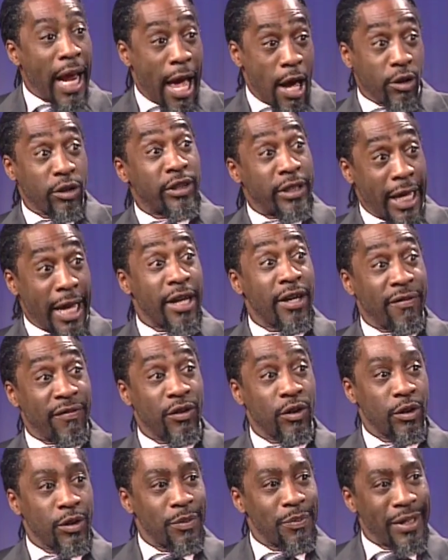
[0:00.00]
outside of
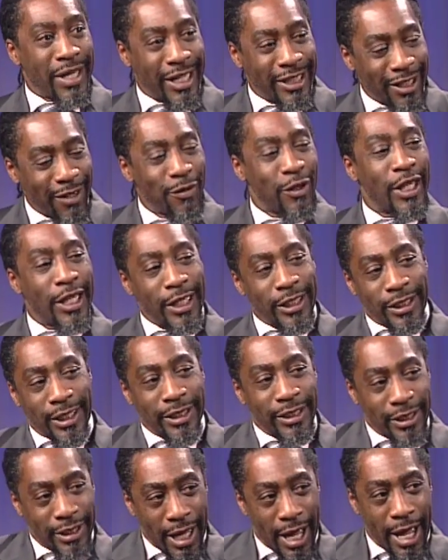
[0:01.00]
you? Because everything is
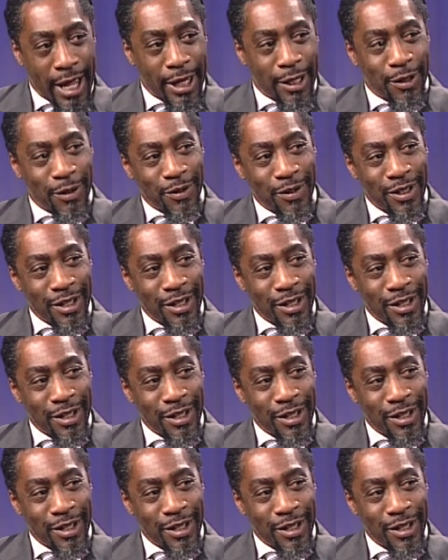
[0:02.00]
inside.